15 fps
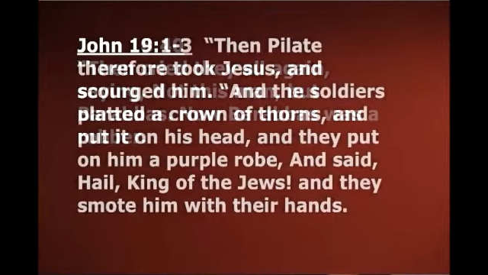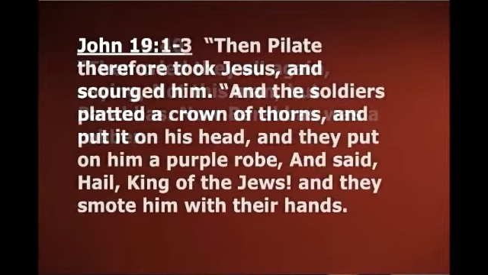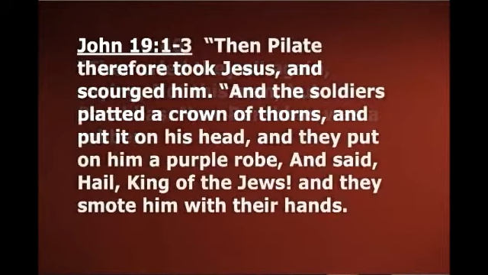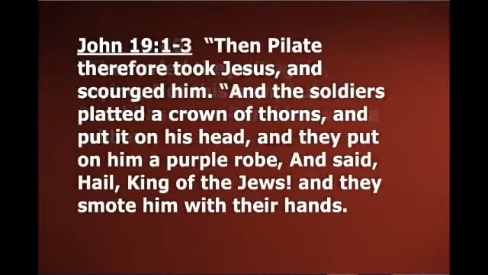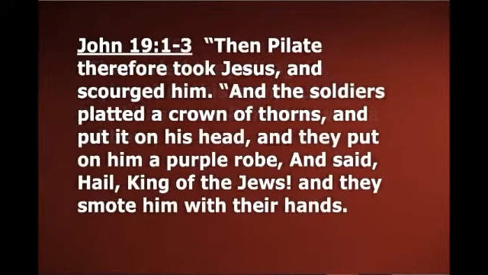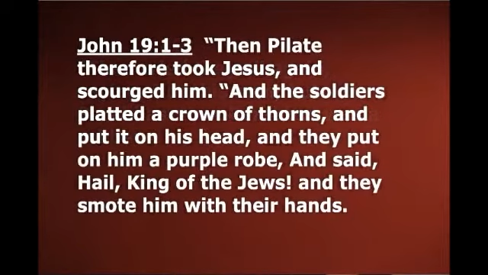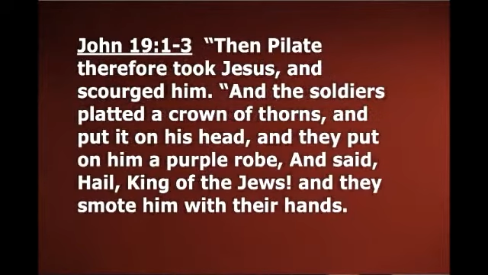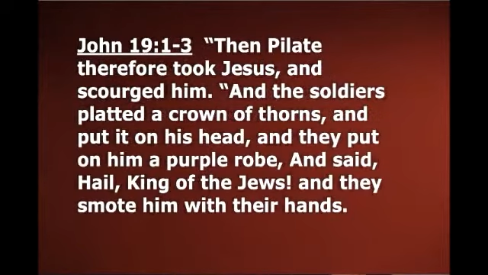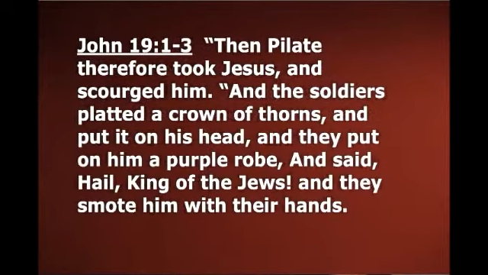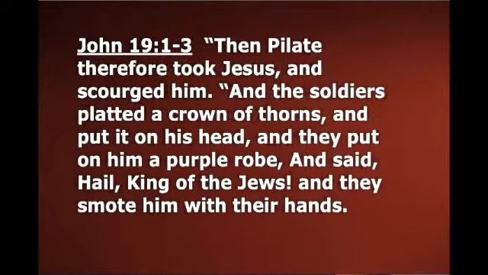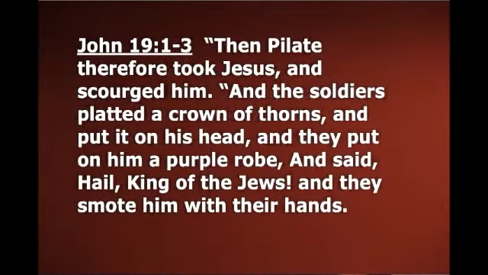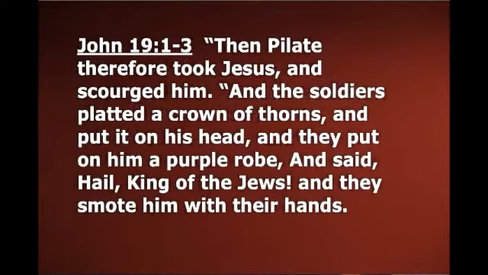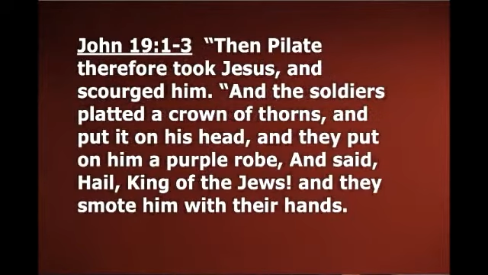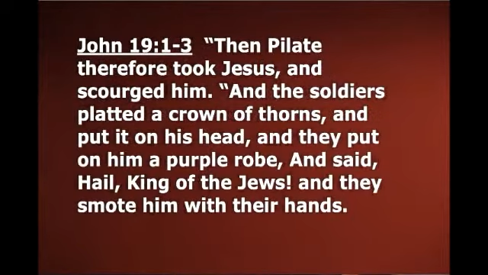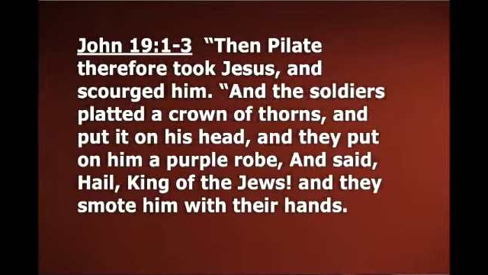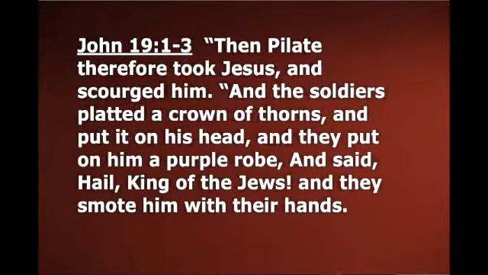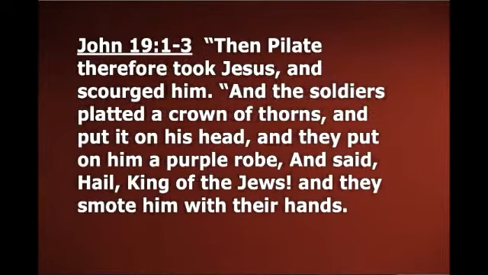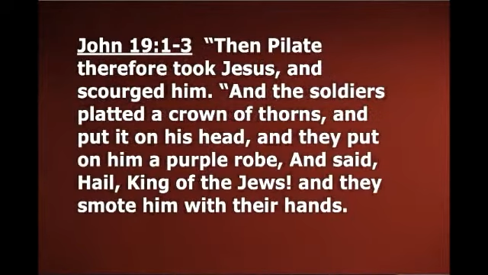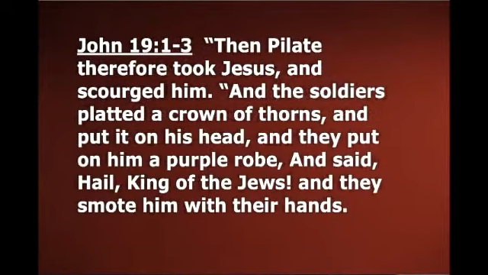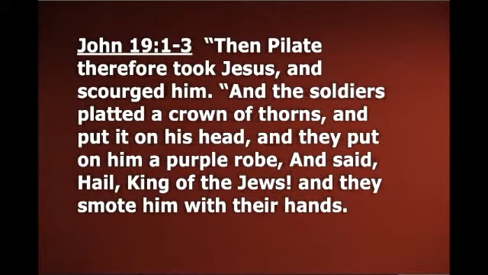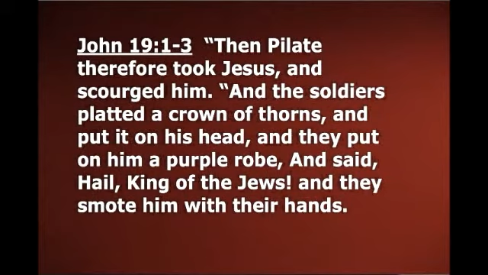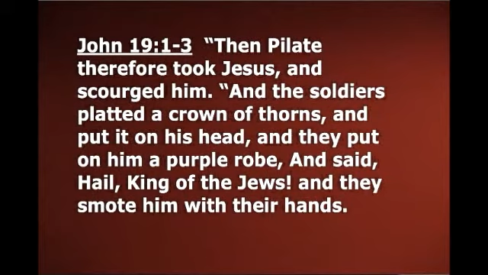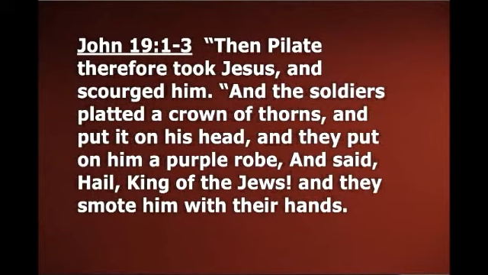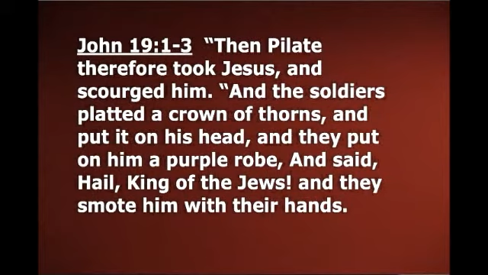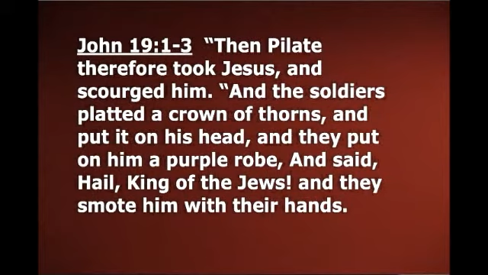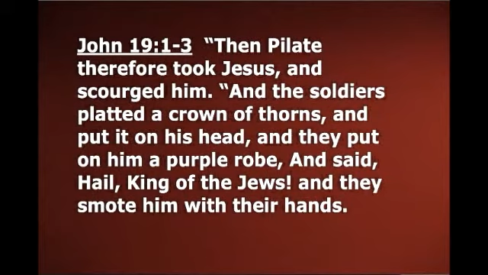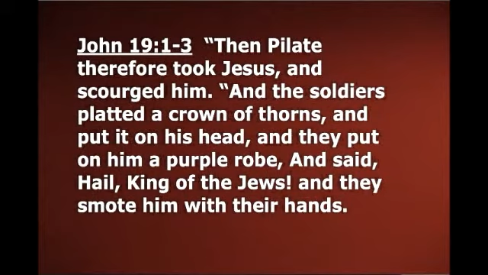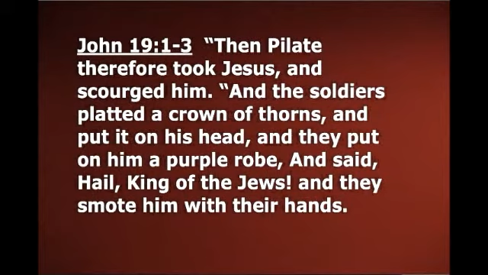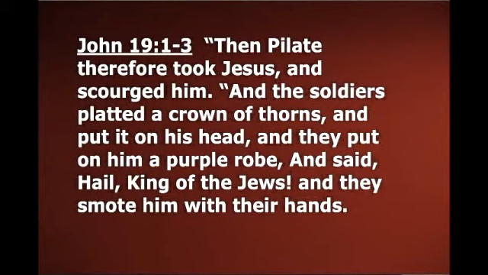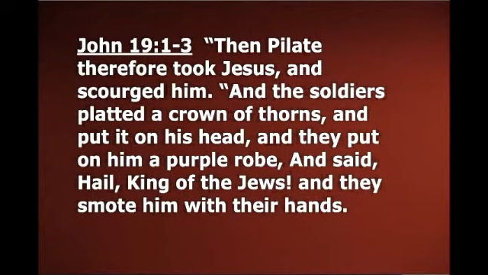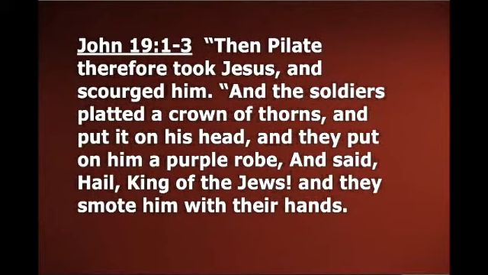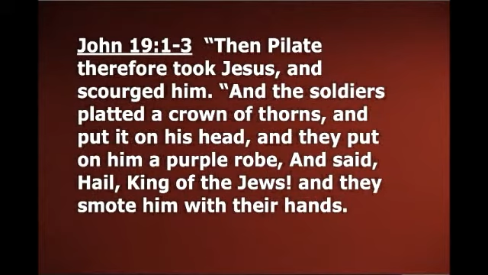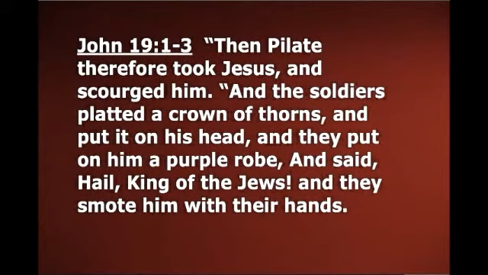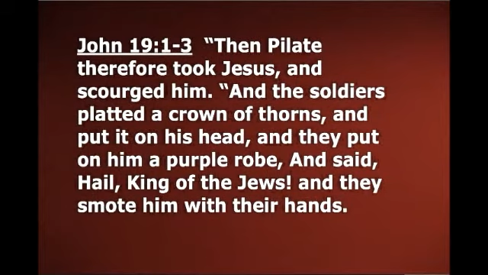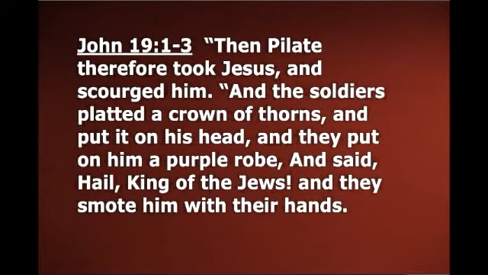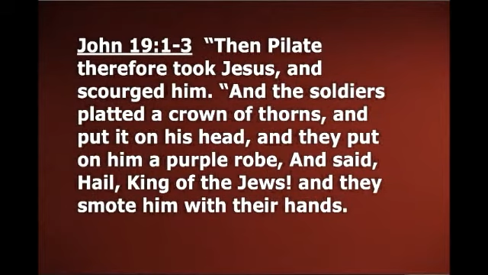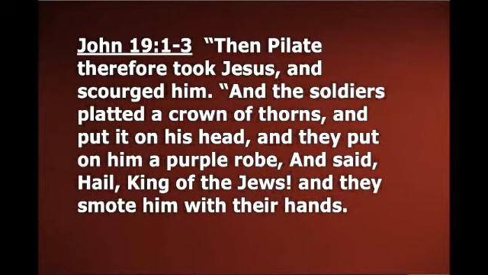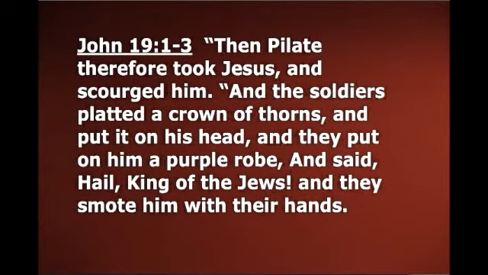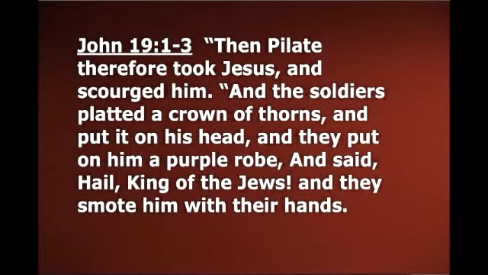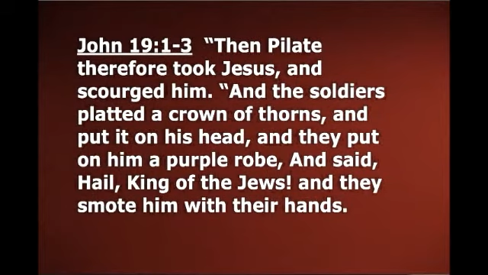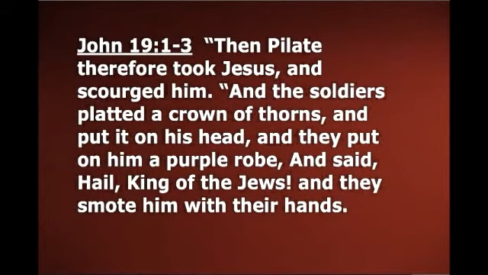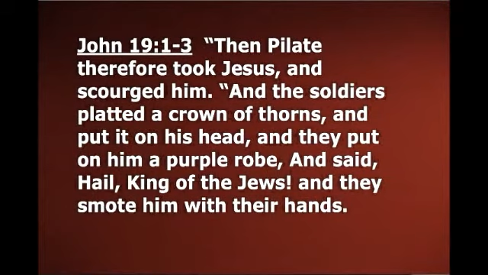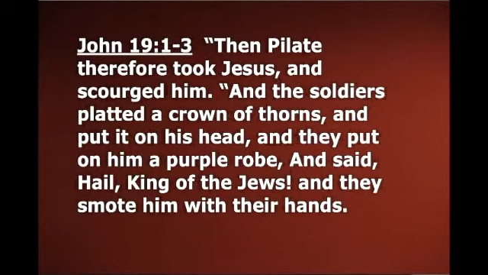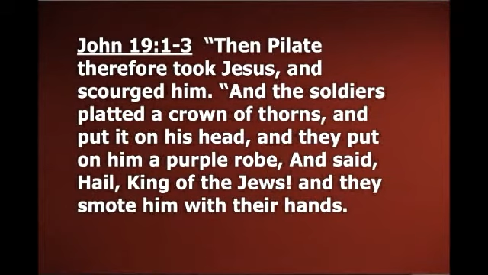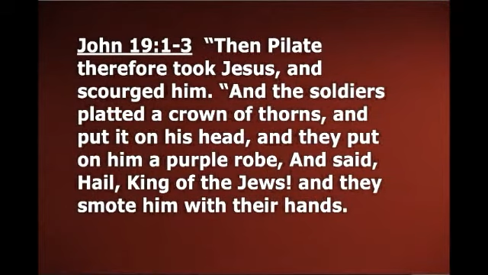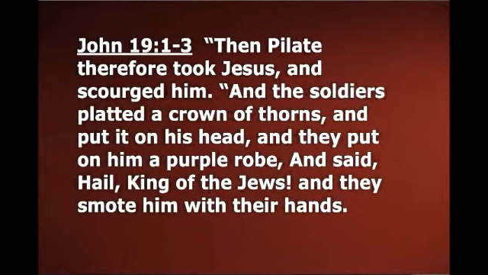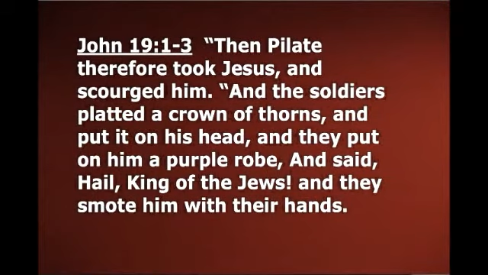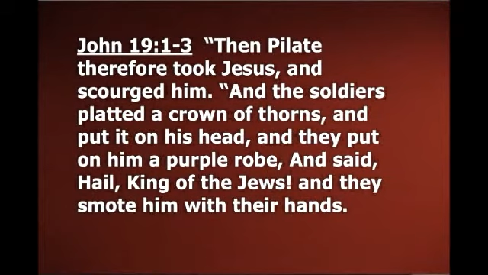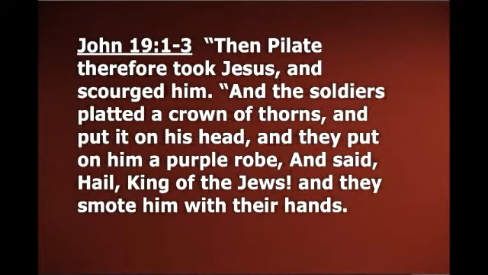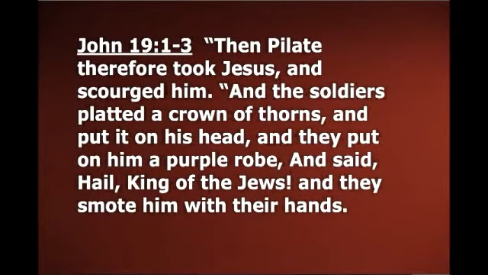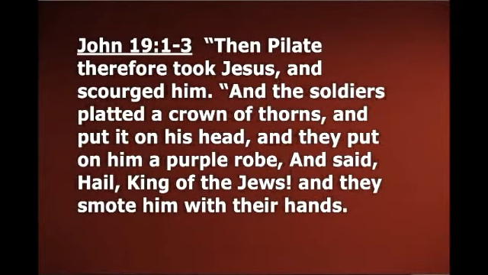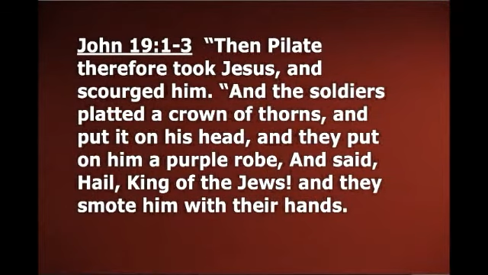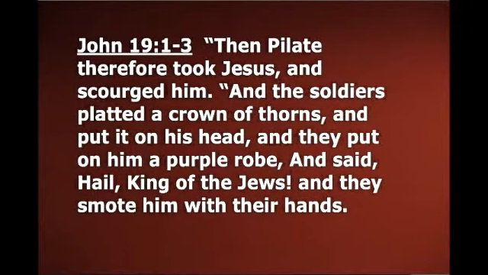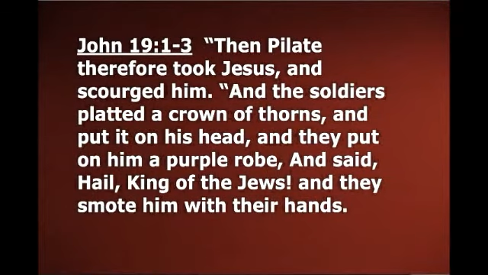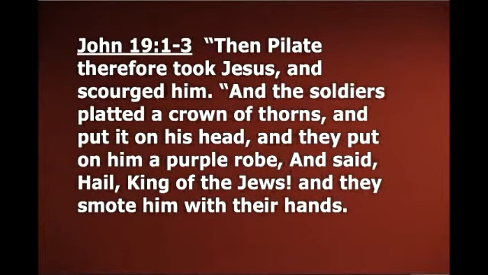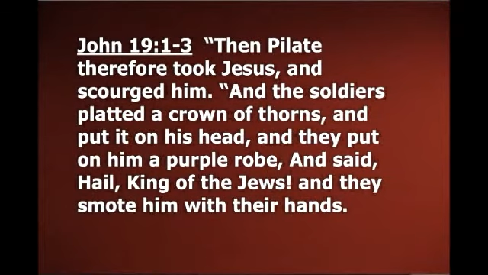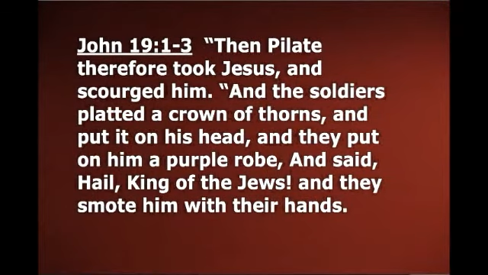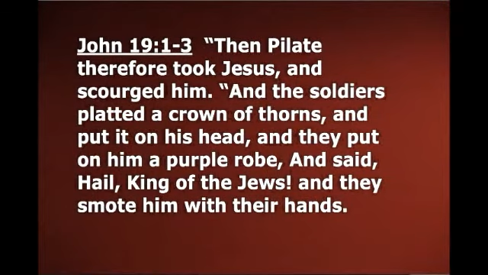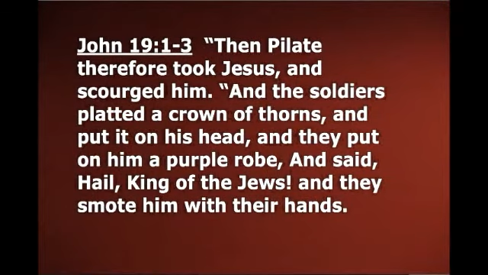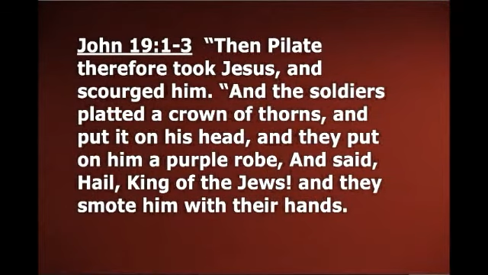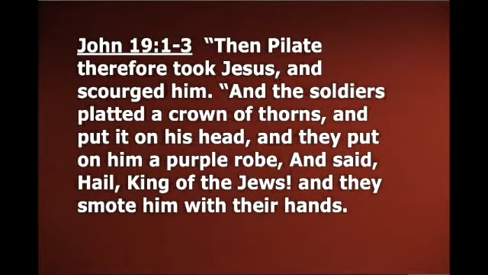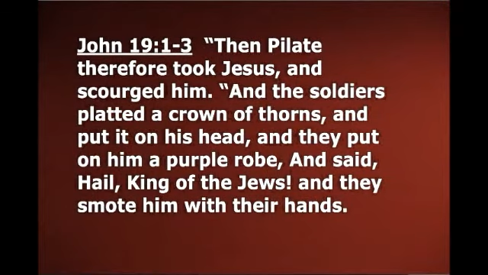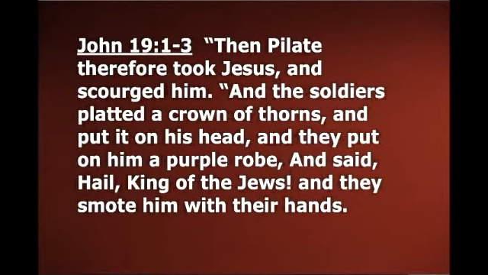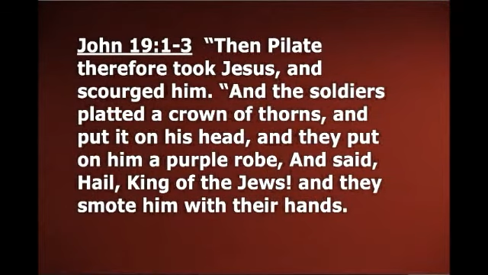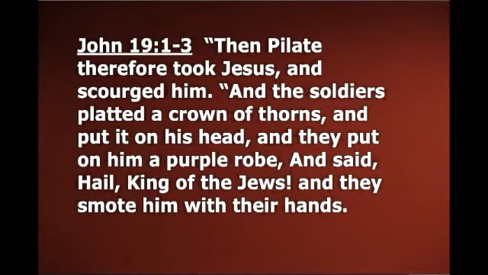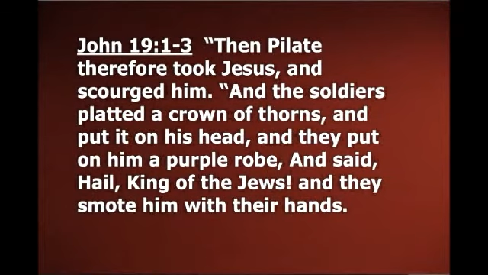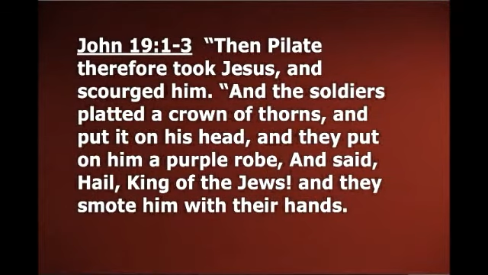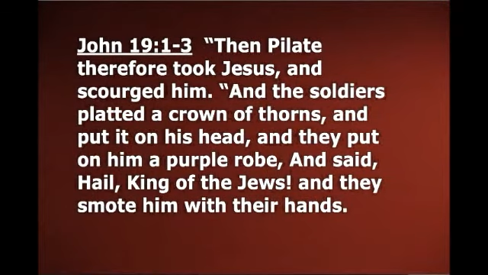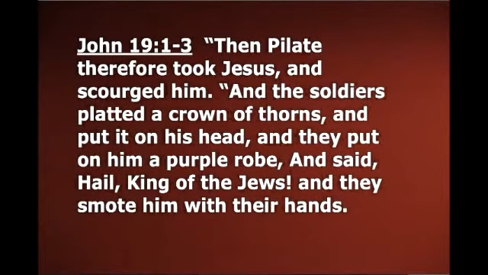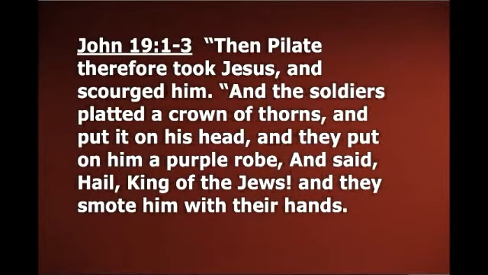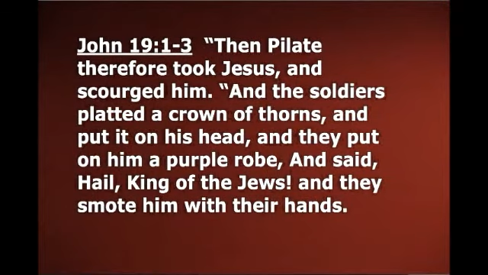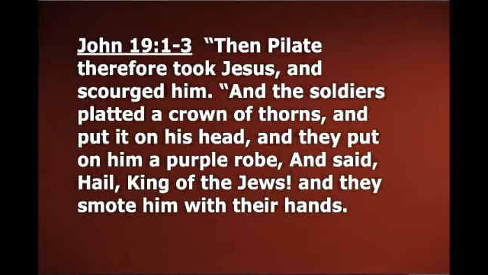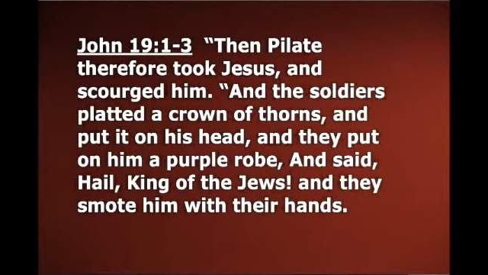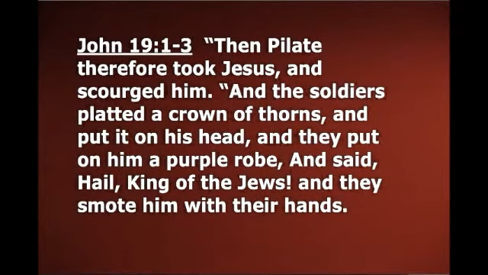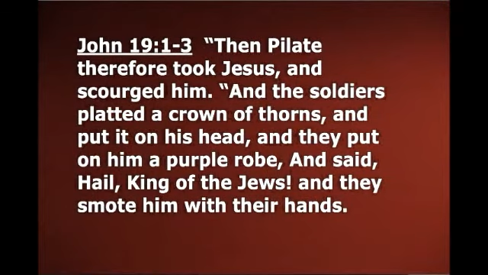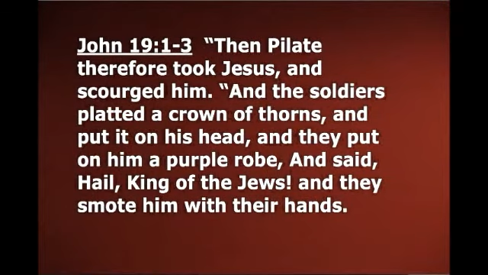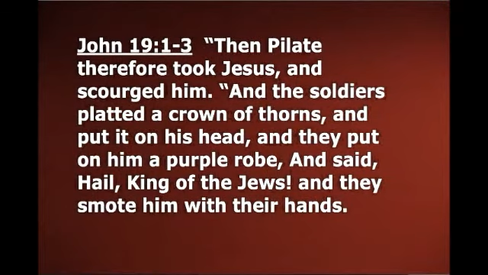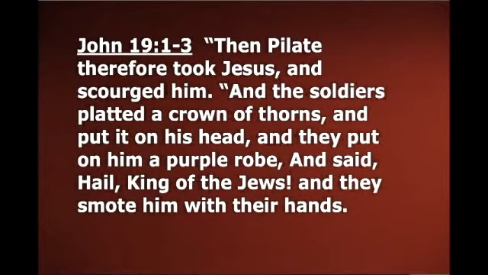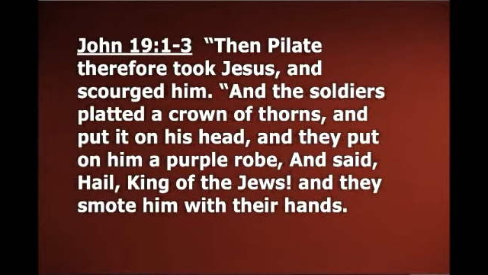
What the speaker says: Nobody's mouth can be seen.